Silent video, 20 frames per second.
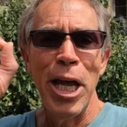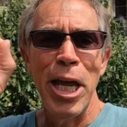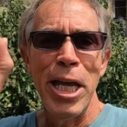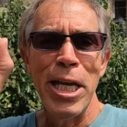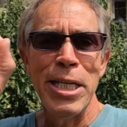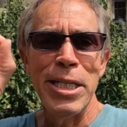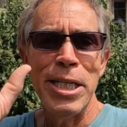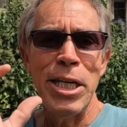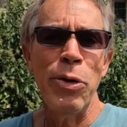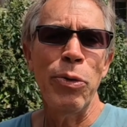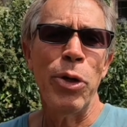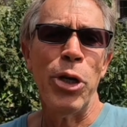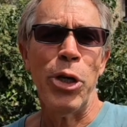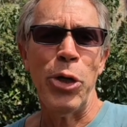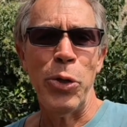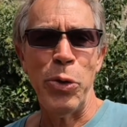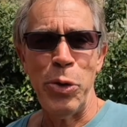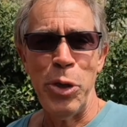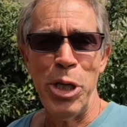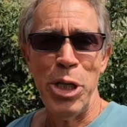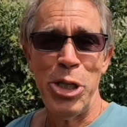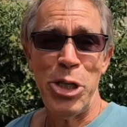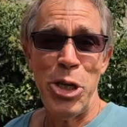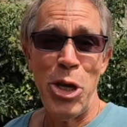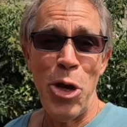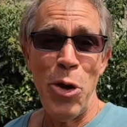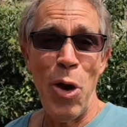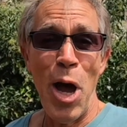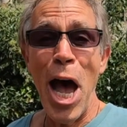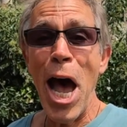$0.
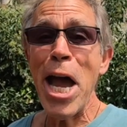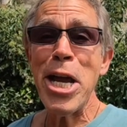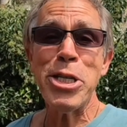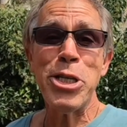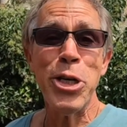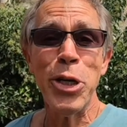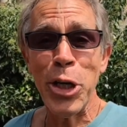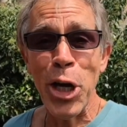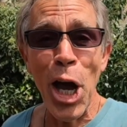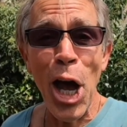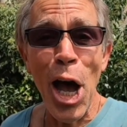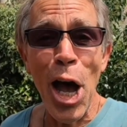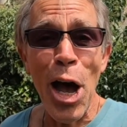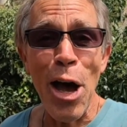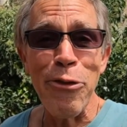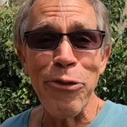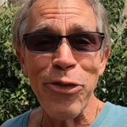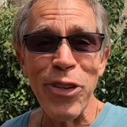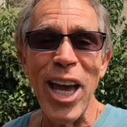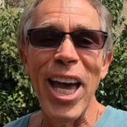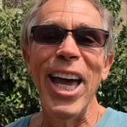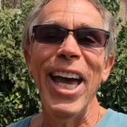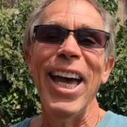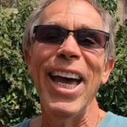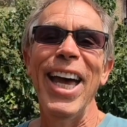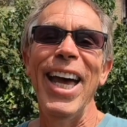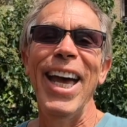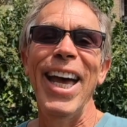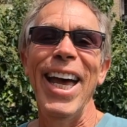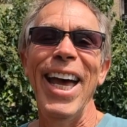So I took off
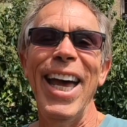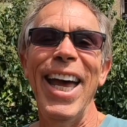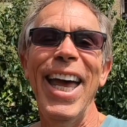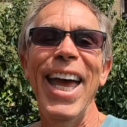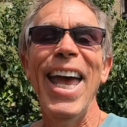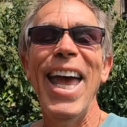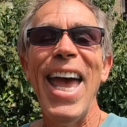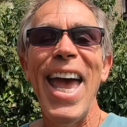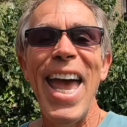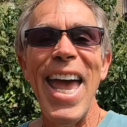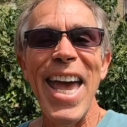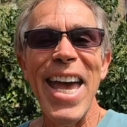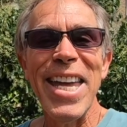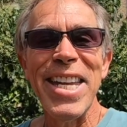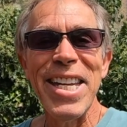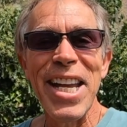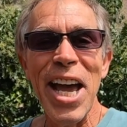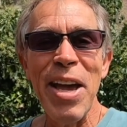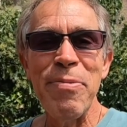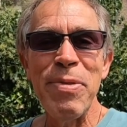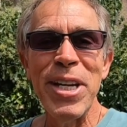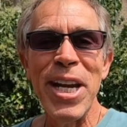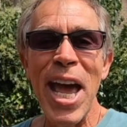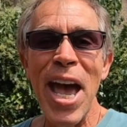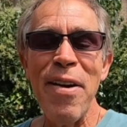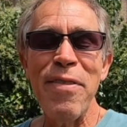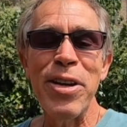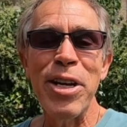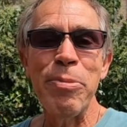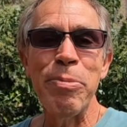and I've been
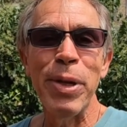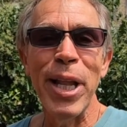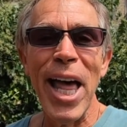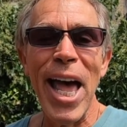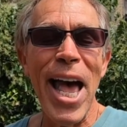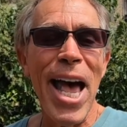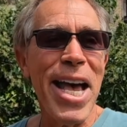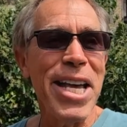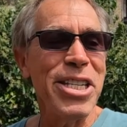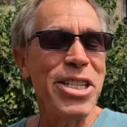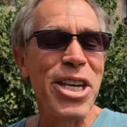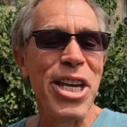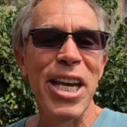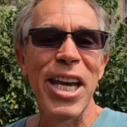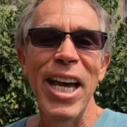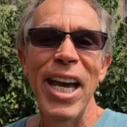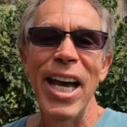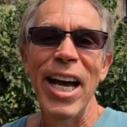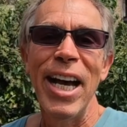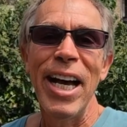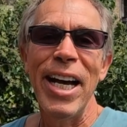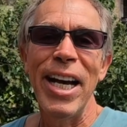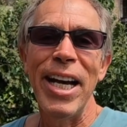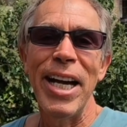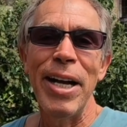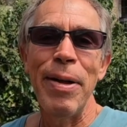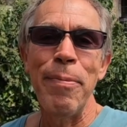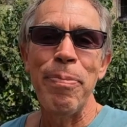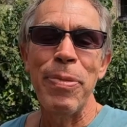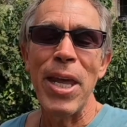having a blast.
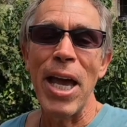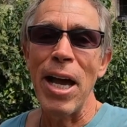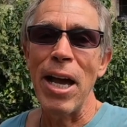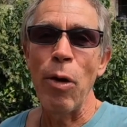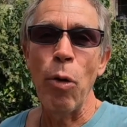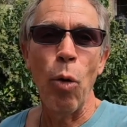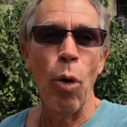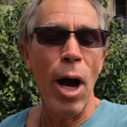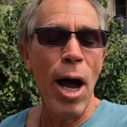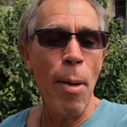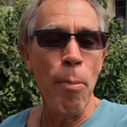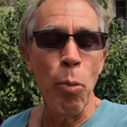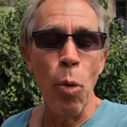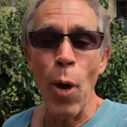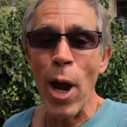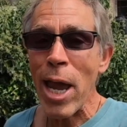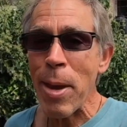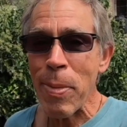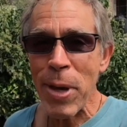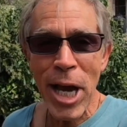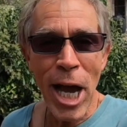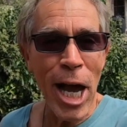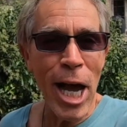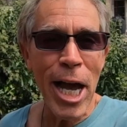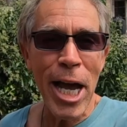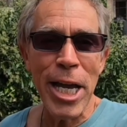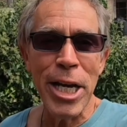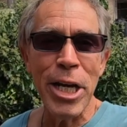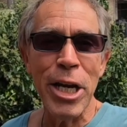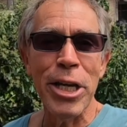I'm way
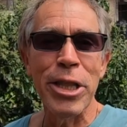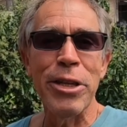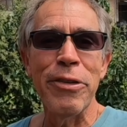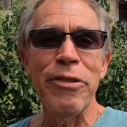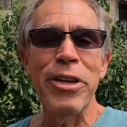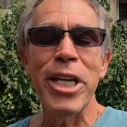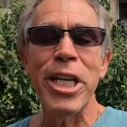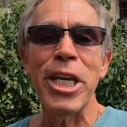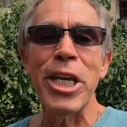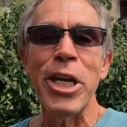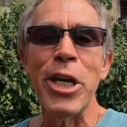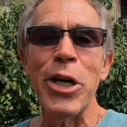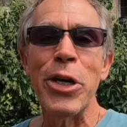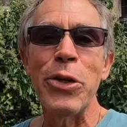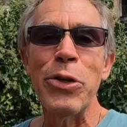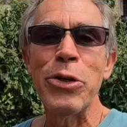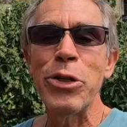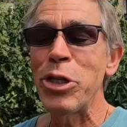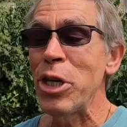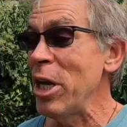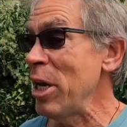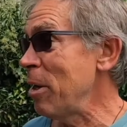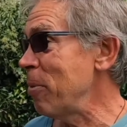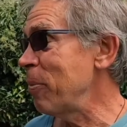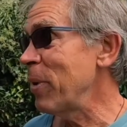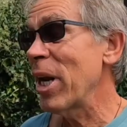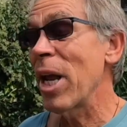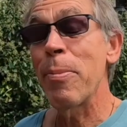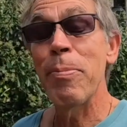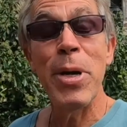behind on the videos,
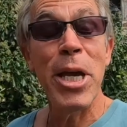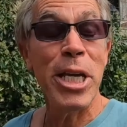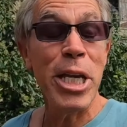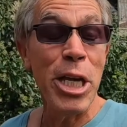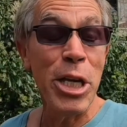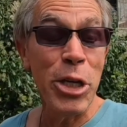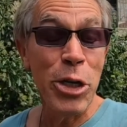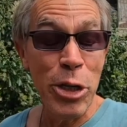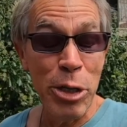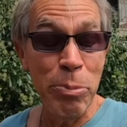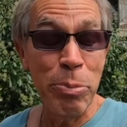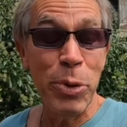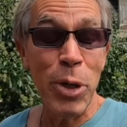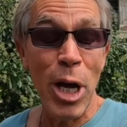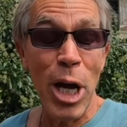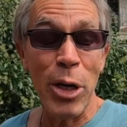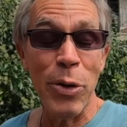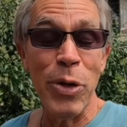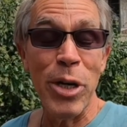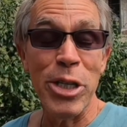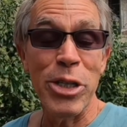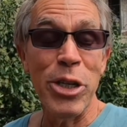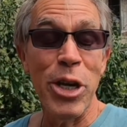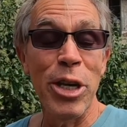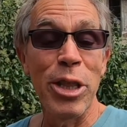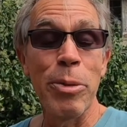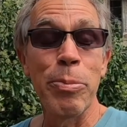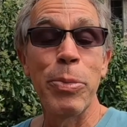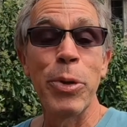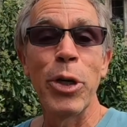but I'm making good progress on
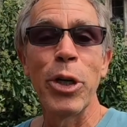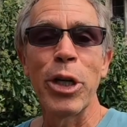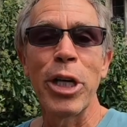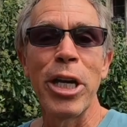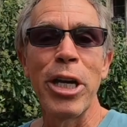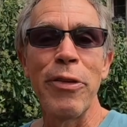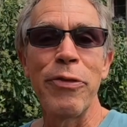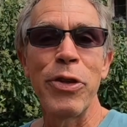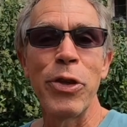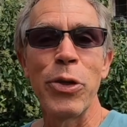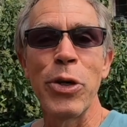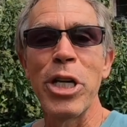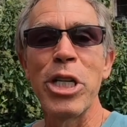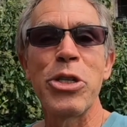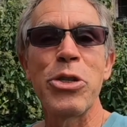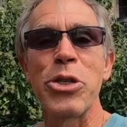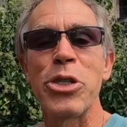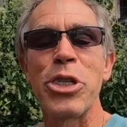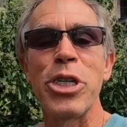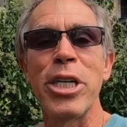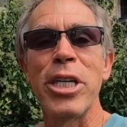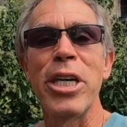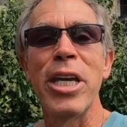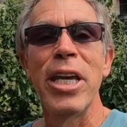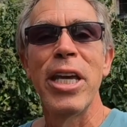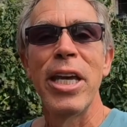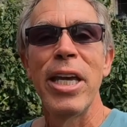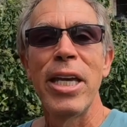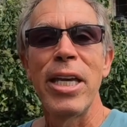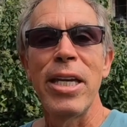the book. And if you're interested
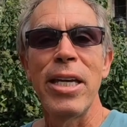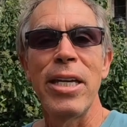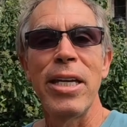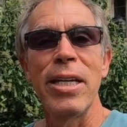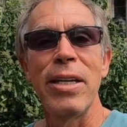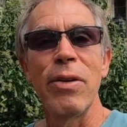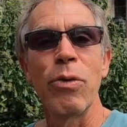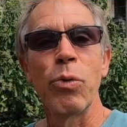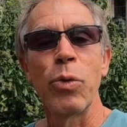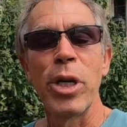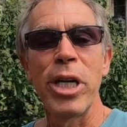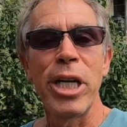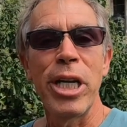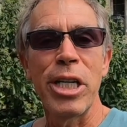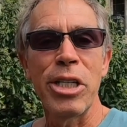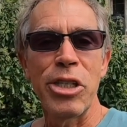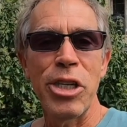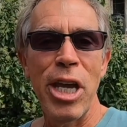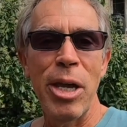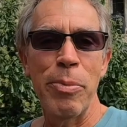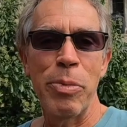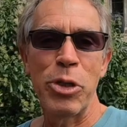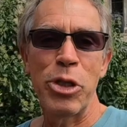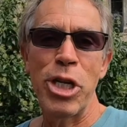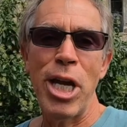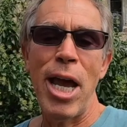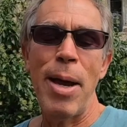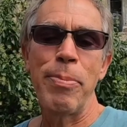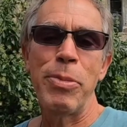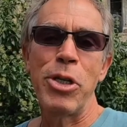in reading sample
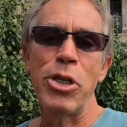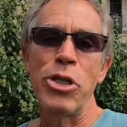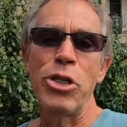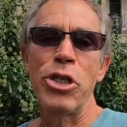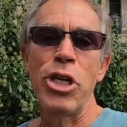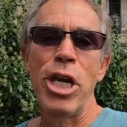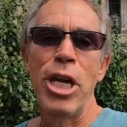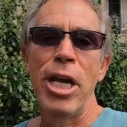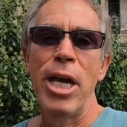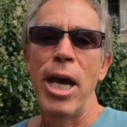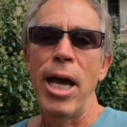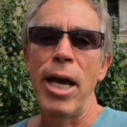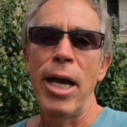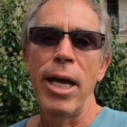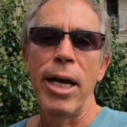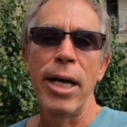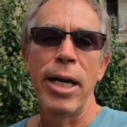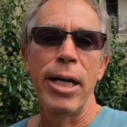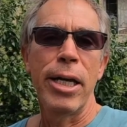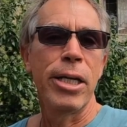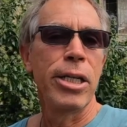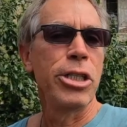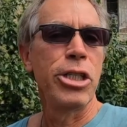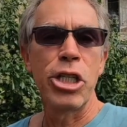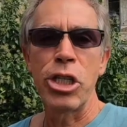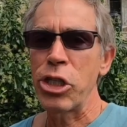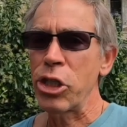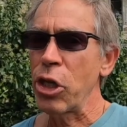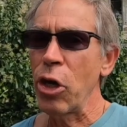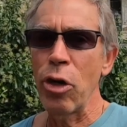chapters,
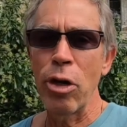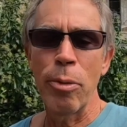just go to